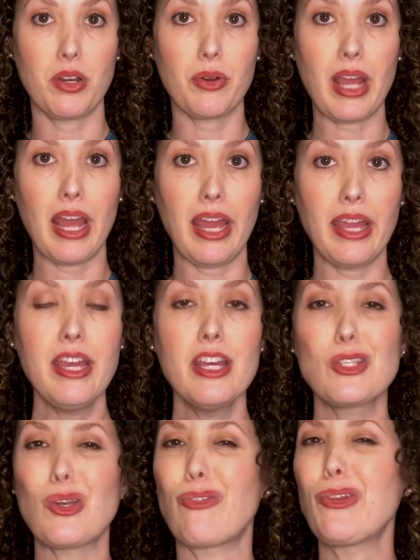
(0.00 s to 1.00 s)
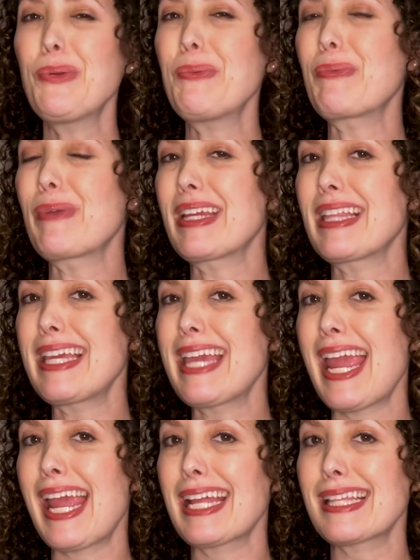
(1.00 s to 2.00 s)
Okay, so if you really
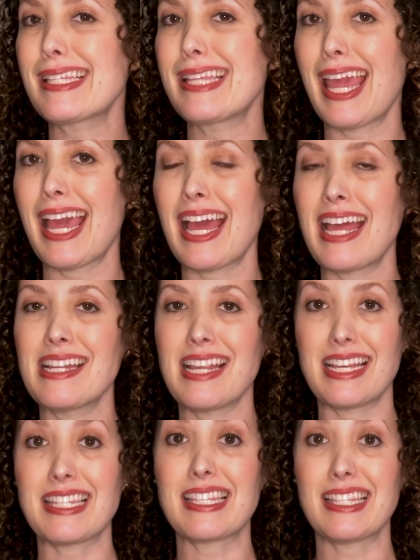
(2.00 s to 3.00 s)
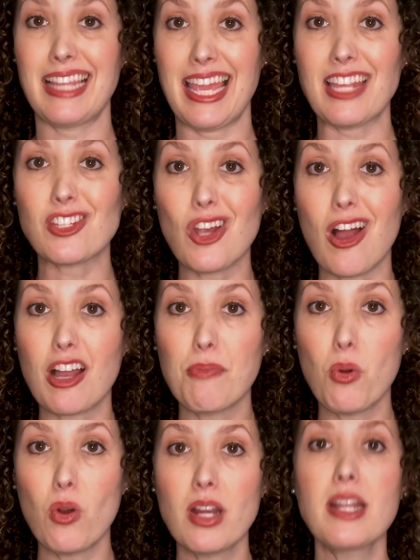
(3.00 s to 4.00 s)
can't stand a slate
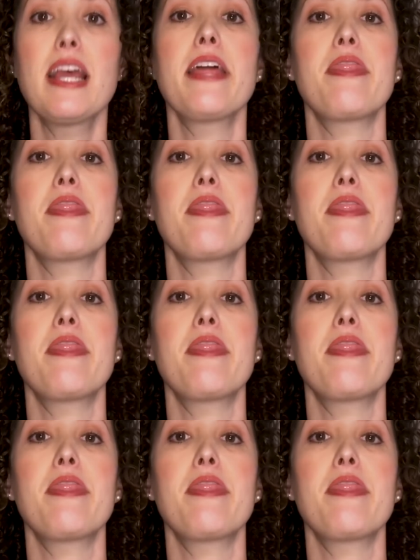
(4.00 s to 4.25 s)
chalkboard,